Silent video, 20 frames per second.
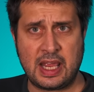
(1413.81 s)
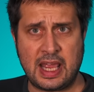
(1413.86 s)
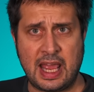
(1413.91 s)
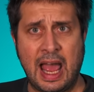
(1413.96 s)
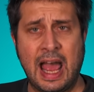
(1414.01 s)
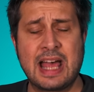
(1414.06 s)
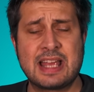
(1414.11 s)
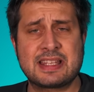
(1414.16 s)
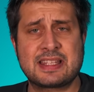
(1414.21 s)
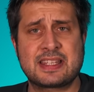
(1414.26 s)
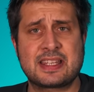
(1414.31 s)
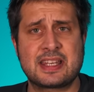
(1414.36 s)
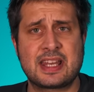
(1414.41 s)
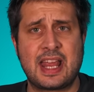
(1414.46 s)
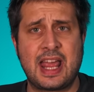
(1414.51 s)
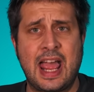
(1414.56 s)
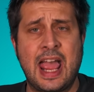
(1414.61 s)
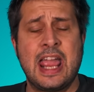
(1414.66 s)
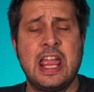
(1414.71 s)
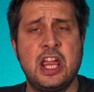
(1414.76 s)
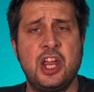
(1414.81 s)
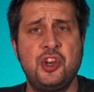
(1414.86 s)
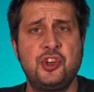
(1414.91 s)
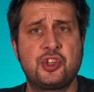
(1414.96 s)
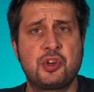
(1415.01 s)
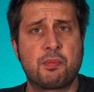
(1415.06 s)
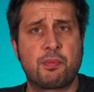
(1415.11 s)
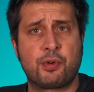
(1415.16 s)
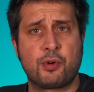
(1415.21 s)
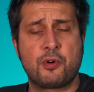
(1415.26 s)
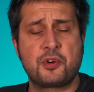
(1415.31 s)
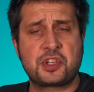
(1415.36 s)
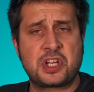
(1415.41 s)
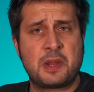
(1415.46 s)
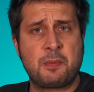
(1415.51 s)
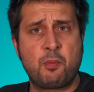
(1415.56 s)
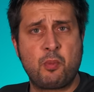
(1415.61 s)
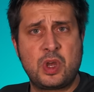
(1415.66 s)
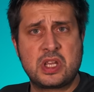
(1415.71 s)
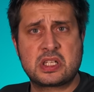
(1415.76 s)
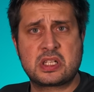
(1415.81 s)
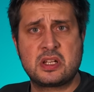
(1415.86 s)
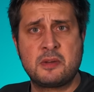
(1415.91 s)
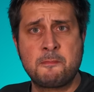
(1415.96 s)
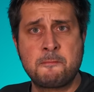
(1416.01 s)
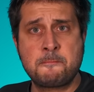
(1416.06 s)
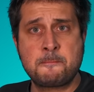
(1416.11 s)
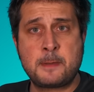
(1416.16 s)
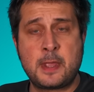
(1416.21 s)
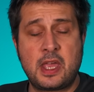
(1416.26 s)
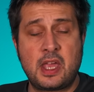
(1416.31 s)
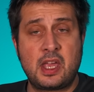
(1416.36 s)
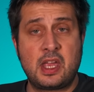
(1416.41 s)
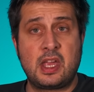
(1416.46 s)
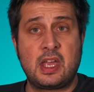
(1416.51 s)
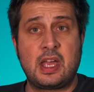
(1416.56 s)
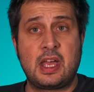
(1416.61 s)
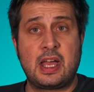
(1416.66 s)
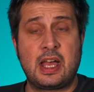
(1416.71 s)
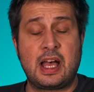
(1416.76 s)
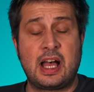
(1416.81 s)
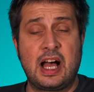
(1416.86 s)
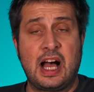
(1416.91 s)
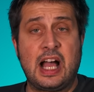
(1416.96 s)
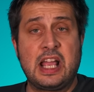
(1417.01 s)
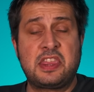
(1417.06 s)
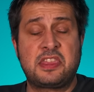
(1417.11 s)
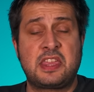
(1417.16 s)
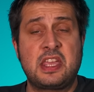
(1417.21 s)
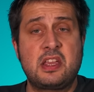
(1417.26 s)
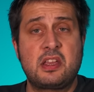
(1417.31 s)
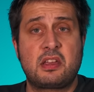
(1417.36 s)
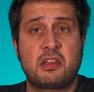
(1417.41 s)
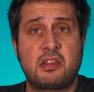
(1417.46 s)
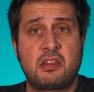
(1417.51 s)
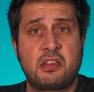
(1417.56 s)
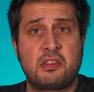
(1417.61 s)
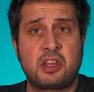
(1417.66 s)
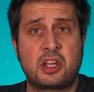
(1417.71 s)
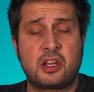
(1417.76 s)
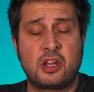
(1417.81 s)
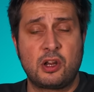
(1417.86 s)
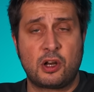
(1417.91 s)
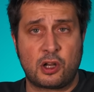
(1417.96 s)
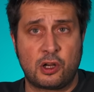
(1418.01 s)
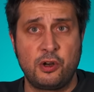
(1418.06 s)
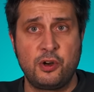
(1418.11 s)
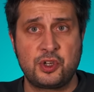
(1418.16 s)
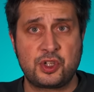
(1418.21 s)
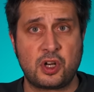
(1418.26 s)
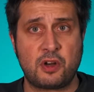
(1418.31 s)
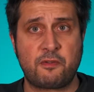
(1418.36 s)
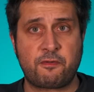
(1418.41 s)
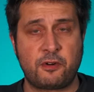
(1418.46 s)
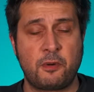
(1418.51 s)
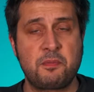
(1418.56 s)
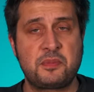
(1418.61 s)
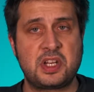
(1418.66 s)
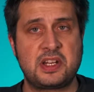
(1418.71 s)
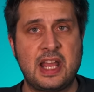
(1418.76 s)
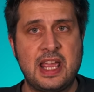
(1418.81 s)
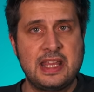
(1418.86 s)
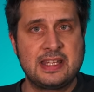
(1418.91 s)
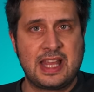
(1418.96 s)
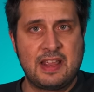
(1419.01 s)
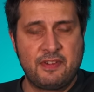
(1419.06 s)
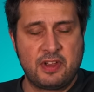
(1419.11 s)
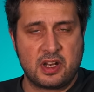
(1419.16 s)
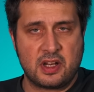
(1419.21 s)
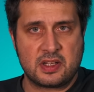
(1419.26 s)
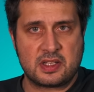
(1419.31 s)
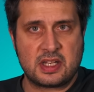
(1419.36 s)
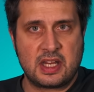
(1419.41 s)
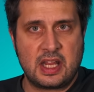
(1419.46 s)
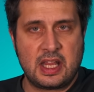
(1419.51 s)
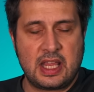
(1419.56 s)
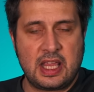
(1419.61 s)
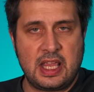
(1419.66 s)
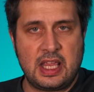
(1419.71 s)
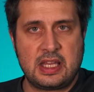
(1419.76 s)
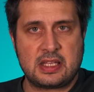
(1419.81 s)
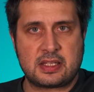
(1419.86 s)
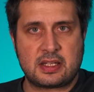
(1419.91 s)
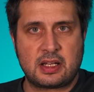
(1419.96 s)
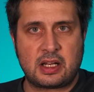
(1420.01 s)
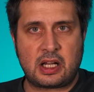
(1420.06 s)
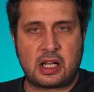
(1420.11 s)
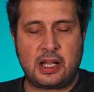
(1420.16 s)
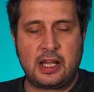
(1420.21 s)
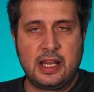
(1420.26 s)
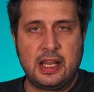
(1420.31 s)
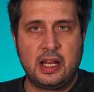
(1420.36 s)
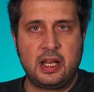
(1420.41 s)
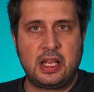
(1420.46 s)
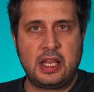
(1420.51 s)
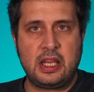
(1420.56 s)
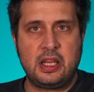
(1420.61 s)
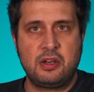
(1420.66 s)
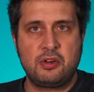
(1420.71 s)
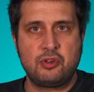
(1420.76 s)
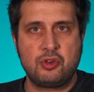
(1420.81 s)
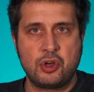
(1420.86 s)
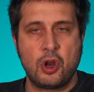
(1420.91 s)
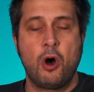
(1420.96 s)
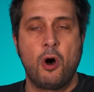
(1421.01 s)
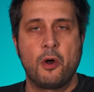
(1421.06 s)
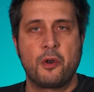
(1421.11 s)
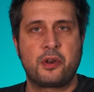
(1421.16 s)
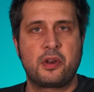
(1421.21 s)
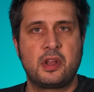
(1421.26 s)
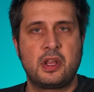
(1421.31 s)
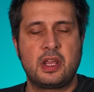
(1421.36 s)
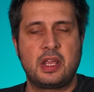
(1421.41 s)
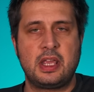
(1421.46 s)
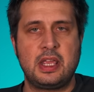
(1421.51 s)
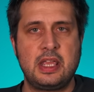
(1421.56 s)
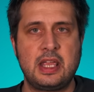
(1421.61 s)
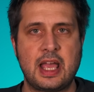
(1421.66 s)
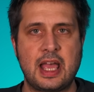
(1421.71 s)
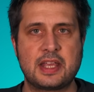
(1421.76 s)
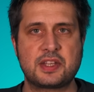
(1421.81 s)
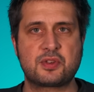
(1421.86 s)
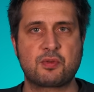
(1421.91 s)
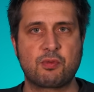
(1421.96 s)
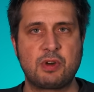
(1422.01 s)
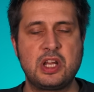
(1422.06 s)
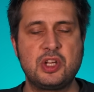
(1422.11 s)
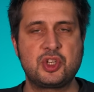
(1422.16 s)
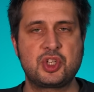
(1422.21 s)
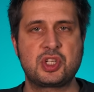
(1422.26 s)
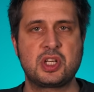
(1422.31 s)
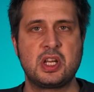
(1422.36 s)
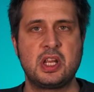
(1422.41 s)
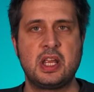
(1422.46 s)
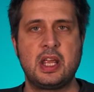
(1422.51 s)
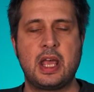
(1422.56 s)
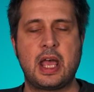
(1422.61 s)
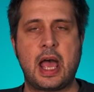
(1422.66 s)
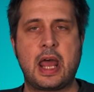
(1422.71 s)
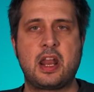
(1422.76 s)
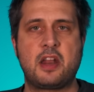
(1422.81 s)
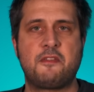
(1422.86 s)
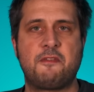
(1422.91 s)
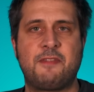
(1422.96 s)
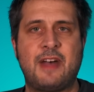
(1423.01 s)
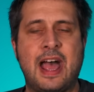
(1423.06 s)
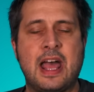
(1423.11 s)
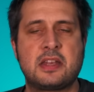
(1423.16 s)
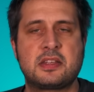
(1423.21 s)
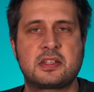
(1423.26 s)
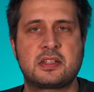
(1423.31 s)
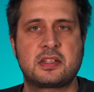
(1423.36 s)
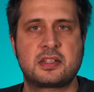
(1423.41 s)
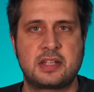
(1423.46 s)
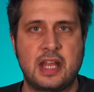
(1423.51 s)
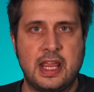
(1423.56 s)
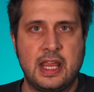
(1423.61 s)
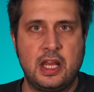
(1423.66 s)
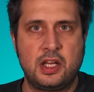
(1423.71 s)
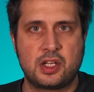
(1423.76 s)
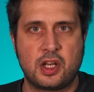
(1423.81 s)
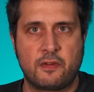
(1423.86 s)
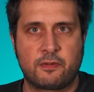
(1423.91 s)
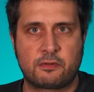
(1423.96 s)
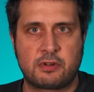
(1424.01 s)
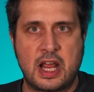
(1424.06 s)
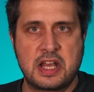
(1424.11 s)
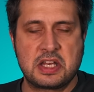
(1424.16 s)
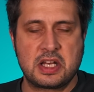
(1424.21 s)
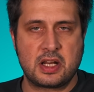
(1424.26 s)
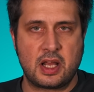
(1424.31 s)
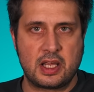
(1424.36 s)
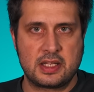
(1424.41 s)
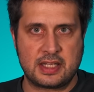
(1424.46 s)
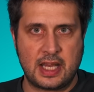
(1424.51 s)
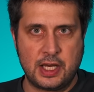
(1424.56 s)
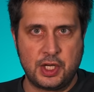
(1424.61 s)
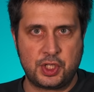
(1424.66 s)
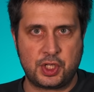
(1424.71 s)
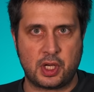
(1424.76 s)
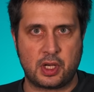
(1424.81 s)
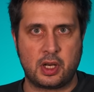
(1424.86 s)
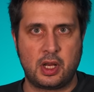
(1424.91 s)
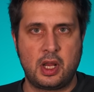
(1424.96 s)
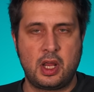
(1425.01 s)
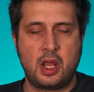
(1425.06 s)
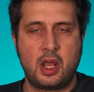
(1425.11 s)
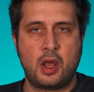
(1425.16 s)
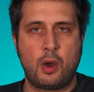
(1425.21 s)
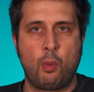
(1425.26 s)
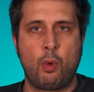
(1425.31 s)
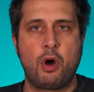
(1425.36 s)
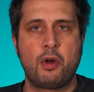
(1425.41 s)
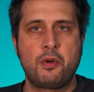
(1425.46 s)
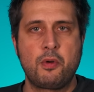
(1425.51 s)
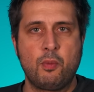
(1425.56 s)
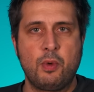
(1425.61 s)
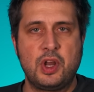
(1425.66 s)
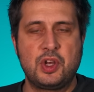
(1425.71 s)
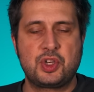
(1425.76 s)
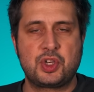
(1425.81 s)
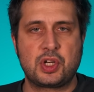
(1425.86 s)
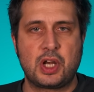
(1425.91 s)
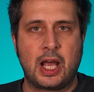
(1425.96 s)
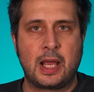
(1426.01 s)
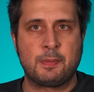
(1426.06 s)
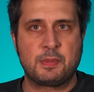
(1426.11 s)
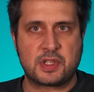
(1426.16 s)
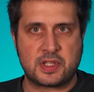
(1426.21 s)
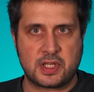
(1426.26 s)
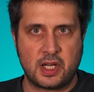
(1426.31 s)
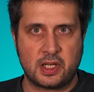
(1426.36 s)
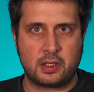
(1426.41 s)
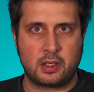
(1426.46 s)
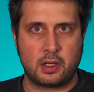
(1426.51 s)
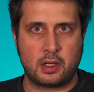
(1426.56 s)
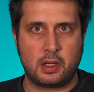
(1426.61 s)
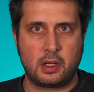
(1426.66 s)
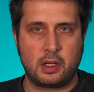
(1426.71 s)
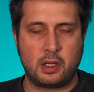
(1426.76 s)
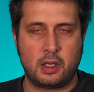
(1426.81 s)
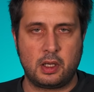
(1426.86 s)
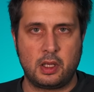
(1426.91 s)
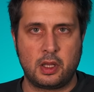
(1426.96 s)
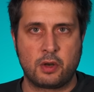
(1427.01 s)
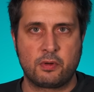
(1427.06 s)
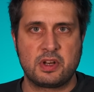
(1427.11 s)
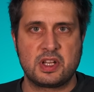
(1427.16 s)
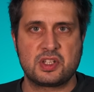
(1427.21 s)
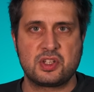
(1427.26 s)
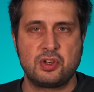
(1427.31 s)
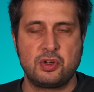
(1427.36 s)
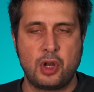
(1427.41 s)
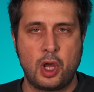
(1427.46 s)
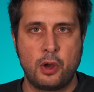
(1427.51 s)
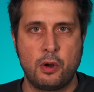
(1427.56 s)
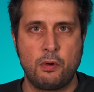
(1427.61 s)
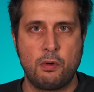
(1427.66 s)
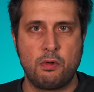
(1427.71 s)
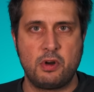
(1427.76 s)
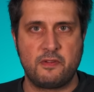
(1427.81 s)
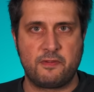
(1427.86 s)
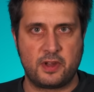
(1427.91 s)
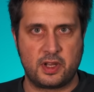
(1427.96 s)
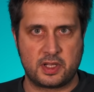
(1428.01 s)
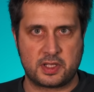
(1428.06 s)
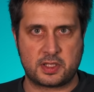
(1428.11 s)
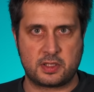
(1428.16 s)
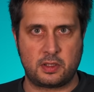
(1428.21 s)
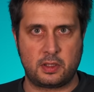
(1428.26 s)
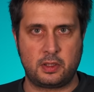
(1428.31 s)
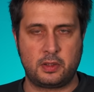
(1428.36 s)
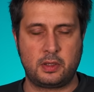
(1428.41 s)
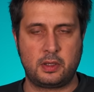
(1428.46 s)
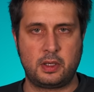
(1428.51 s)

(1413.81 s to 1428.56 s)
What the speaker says: Has age brought him wisdom? I think the conclusion from today's evidence is clearly not. He has reached an advanced stage of cretinization, one which I'm certain there is no reversal.